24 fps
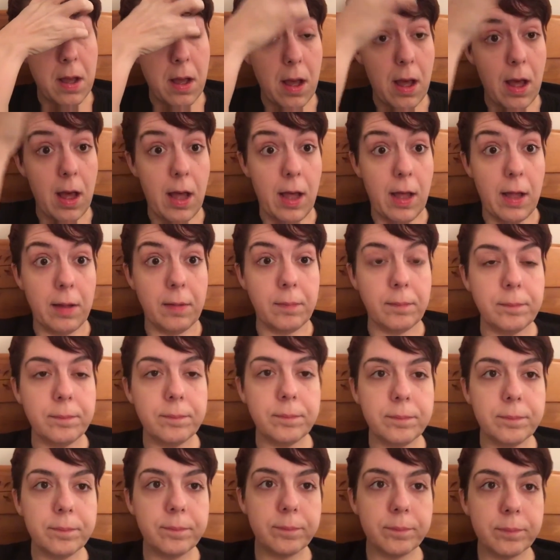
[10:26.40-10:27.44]

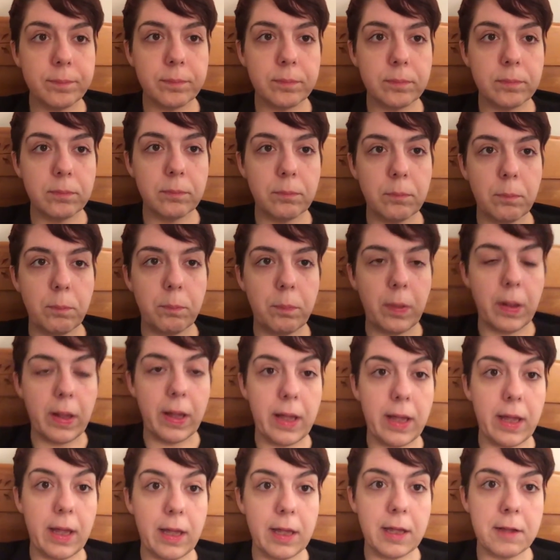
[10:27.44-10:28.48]

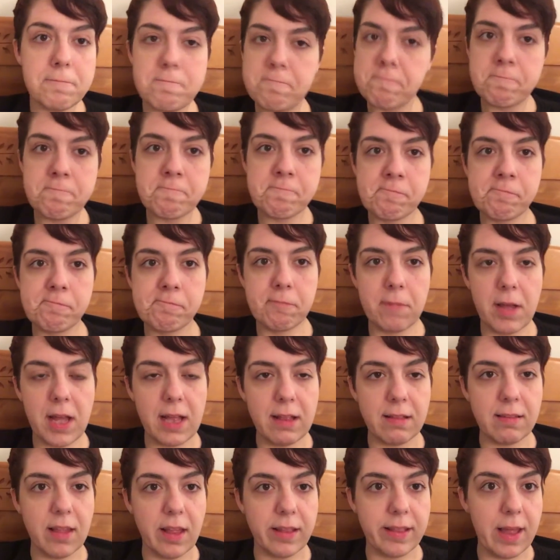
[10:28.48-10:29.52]
But
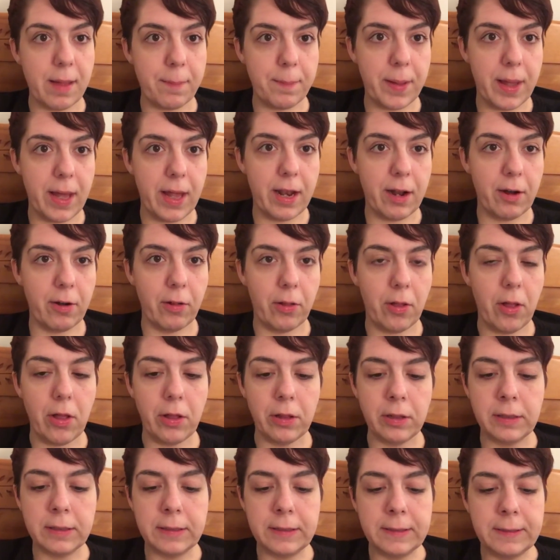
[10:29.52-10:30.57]
it's not that bad at
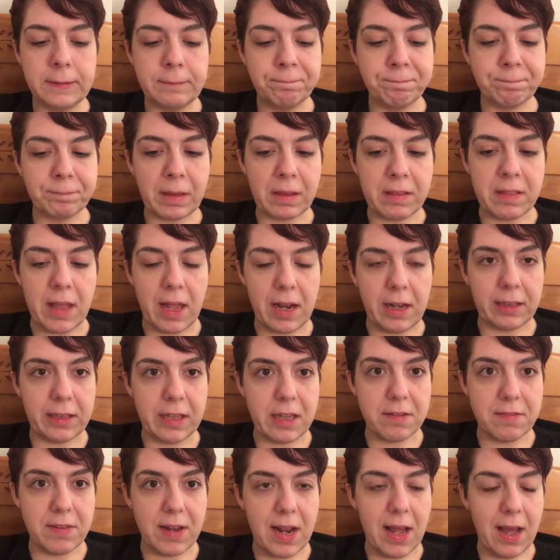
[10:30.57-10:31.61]
all. That'll
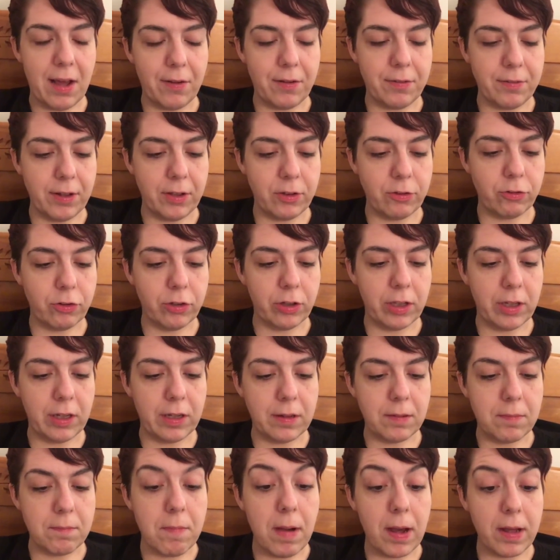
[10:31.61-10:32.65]
even out
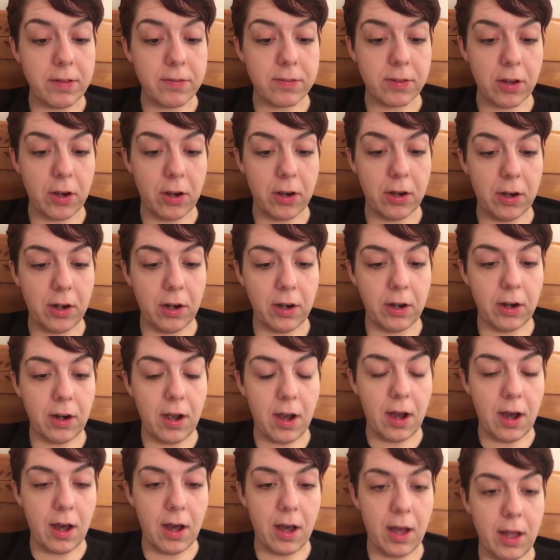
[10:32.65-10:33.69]
eventually. My scar
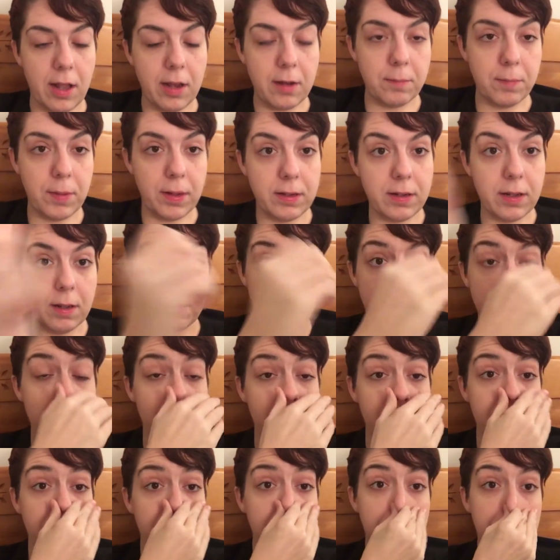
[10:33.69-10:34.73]
on my tummy
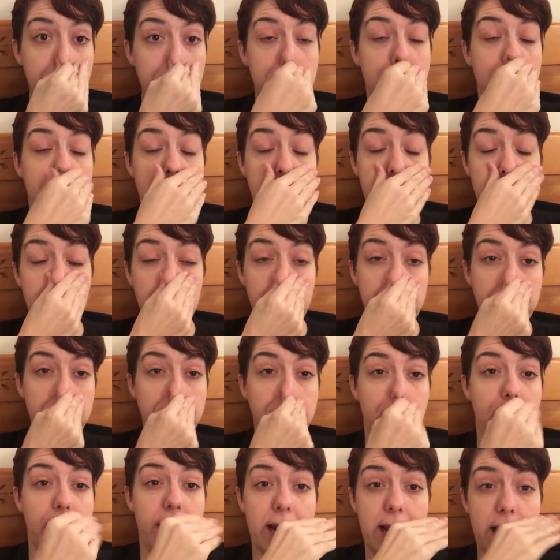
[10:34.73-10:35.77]
tuck looks
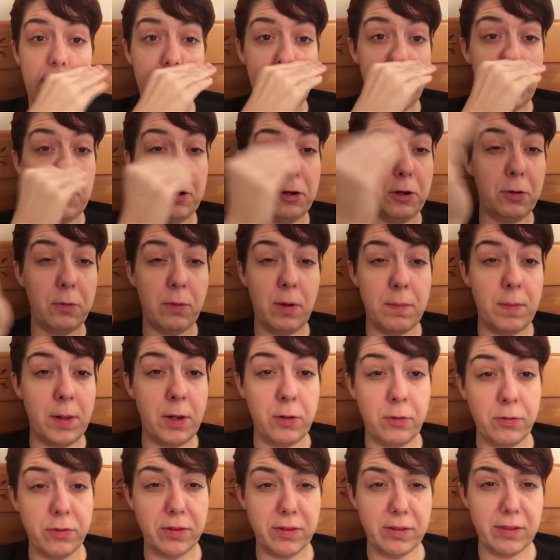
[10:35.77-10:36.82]
great. I don't know why my
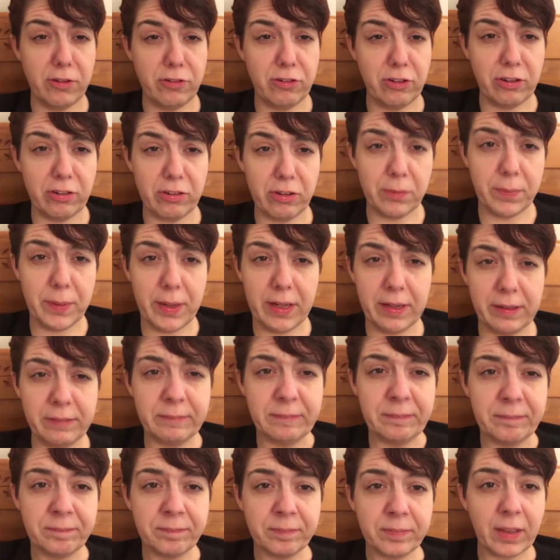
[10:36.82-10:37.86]
nose is itching so bad.
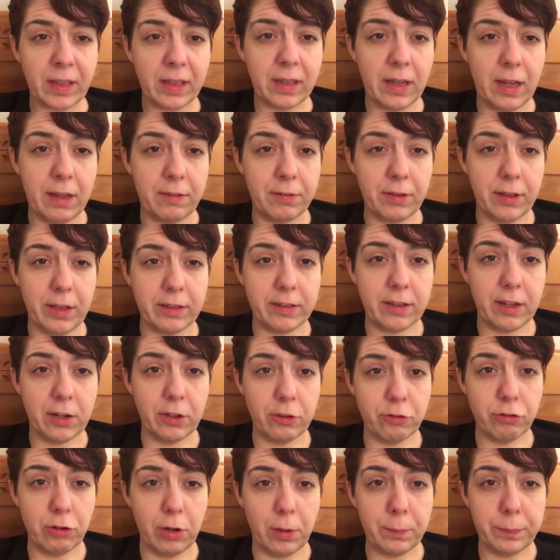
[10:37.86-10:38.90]
I feel like
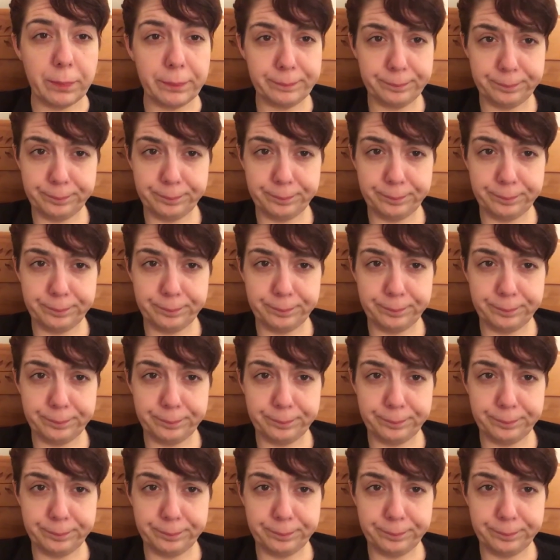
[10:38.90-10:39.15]
Donald Trump.